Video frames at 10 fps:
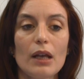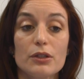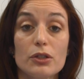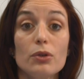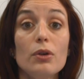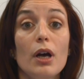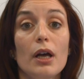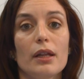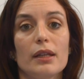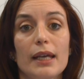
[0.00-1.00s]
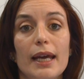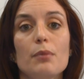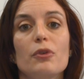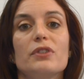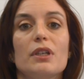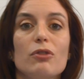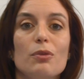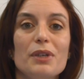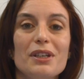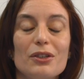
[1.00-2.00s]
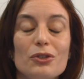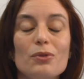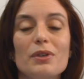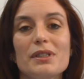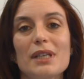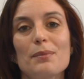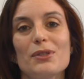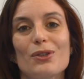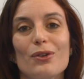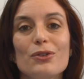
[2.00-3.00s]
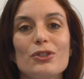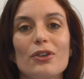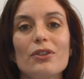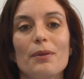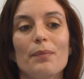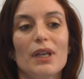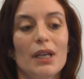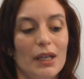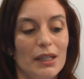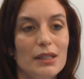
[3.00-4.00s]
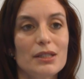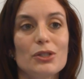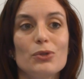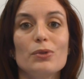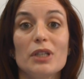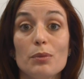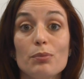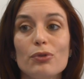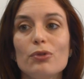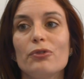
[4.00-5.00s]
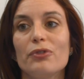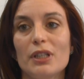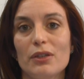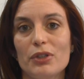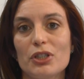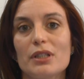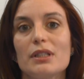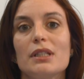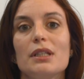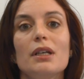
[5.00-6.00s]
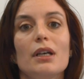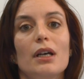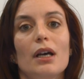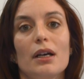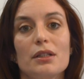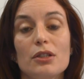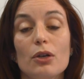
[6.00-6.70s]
So the aim of developing new enzyme solution is to improve feed efficiency and